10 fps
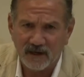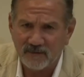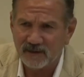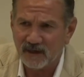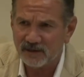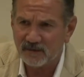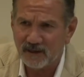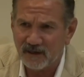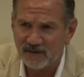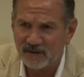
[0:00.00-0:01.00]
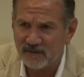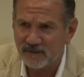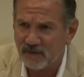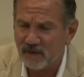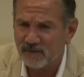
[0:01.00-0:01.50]
of Addiction Medicine
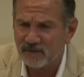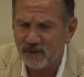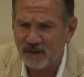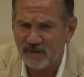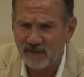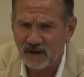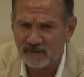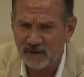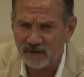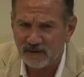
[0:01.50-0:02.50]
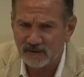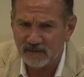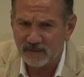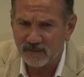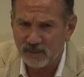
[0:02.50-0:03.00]
for over 25 years
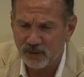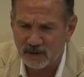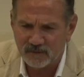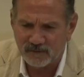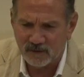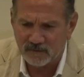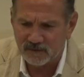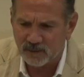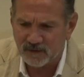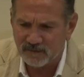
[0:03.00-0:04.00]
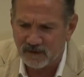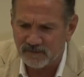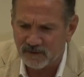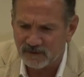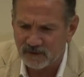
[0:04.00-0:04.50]
and been boarded for over 25
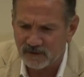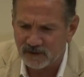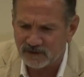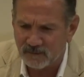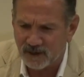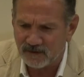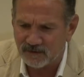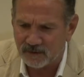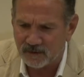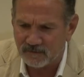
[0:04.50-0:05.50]
years in addiction medicine.